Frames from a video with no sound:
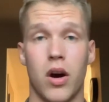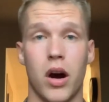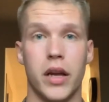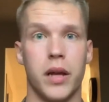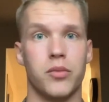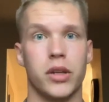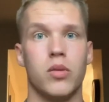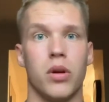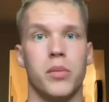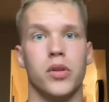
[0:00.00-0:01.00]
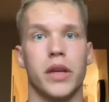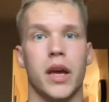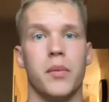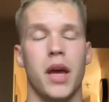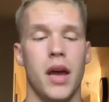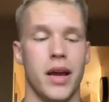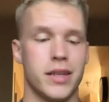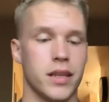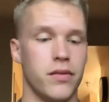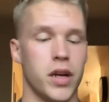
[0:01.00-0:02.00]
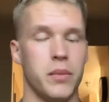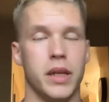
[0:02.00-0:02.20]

on in Marine Corps boot camp. It's at the very